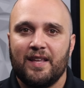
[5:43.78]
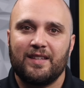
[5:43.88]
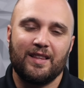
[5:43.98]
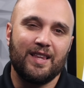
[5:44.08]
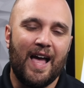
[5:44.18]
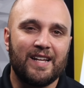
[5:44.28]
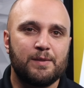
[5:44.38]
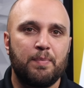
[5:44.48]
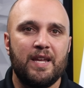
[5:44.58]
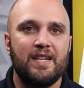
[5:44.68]
The
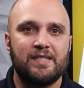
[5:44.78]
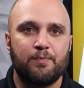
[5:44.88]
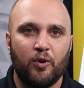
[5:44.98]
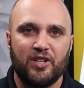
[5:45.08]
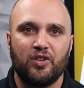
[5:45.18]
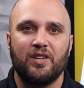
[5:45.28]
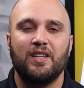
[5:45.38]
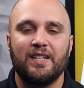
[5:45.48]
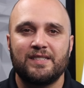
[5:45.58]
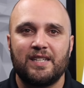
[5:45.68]
last piece when you're
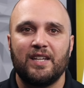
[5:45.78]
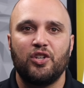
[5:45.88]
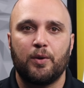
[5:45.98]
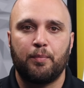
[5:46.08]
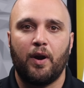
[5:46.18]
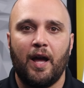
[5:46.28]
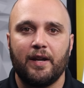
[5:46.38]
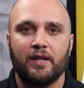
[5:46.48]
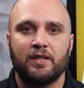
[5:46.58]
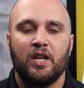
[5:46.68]
listing your
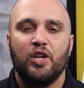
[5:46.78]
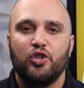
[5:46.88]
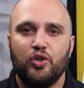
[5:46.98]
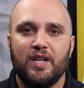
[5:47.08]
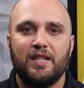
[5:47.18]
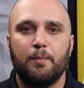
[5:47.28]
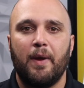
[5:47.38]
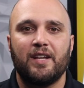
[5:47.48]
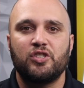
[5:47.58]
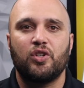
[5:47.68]
product, you need to
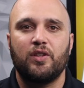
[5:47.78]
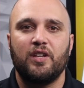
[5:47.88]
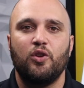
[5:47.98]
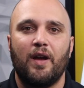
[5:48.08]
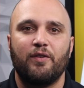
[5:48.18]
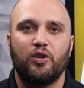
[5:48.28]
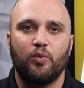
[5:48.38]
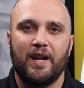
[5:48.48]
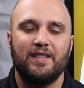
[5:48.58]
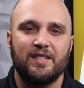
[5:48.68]
make sure that you have a
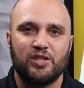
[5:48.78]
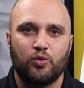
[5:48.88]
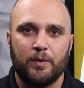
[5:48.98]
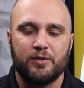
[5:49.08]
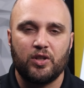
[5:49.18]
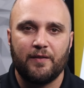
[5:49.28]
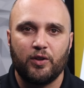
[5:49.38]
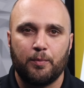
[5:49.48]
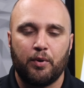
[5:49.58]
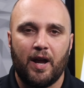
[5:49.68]
great description of
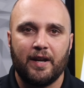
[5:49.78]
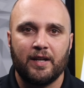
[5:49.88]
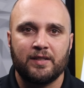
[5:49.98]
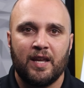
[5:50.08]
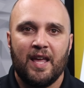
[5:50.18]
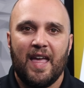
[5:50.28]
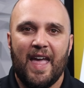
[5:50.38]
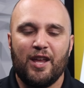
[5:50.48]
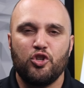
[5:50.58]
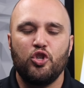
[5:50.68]
your product
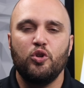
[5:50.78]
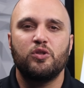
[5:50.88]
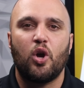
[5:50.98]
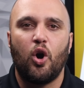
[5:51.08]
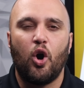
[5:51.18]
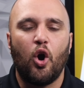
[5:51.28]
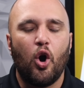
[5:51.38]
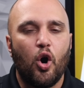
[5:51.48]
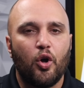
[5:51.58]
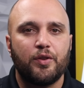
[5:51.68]
and use
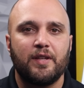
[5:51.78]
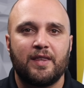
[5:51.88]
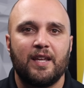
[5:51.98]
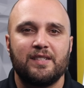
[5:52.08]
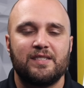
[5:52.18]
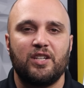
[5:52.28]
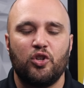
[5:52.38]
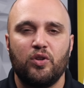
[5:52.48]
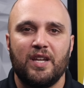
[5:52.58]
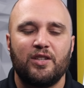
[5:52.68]
all the things that
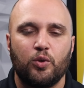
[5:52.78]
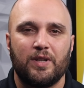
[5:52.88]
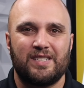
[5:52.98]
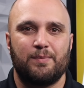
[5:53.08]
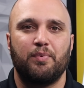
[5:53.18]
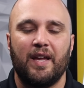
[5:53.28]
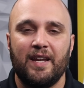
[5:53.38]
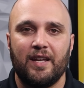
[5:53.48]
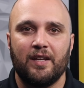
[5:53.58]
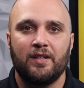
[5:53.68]
you need to
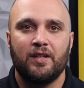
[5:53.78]
explain it.